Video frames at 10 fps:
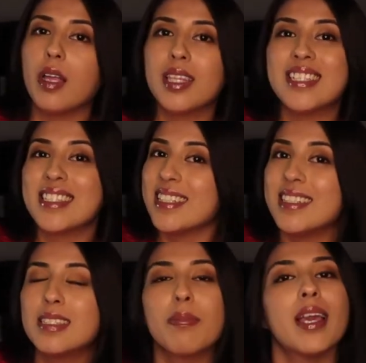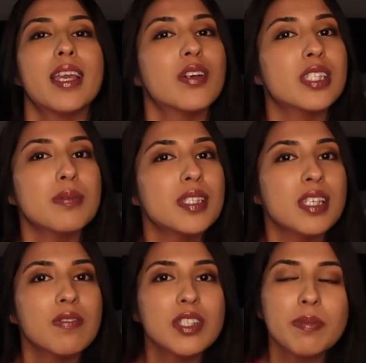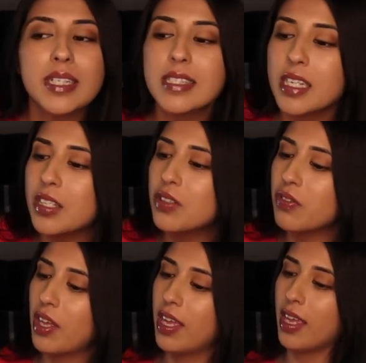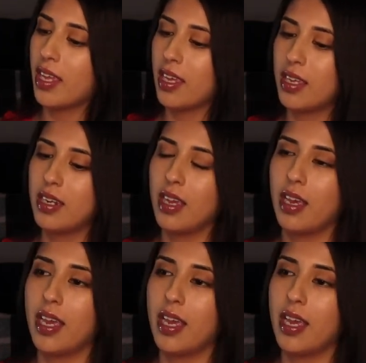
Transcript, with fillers: this is my Christmas gift to myself and